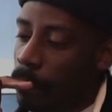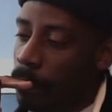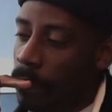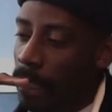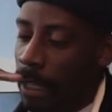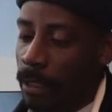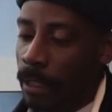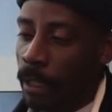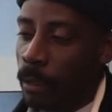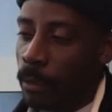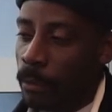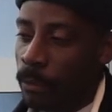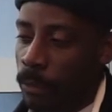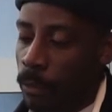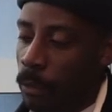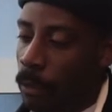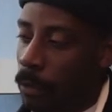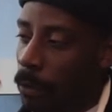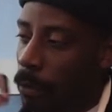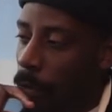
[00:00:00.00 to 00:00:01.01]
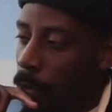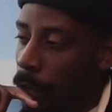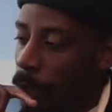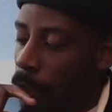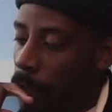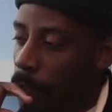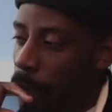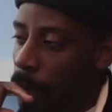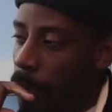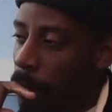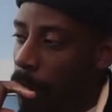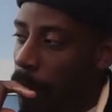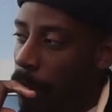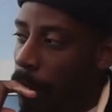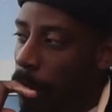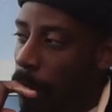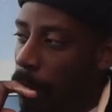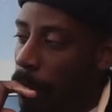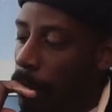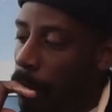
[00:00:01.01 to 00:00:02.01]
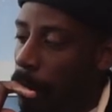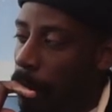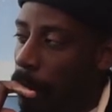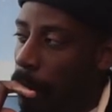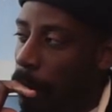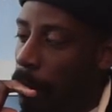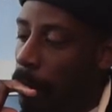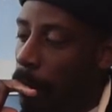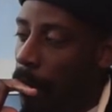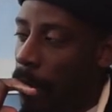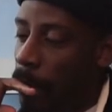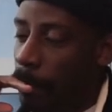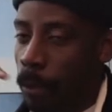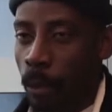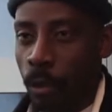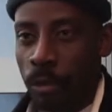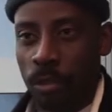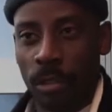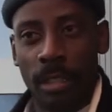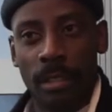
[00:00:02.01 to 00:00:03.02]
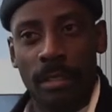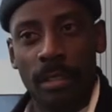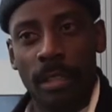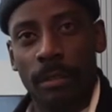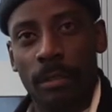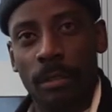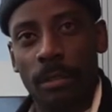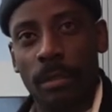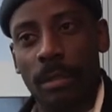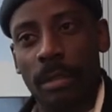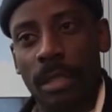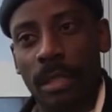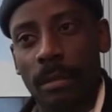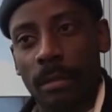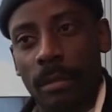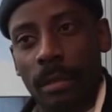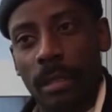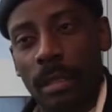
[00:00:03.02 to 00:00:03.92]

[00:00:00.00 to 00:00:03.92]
get known for my portrait stuff as well now.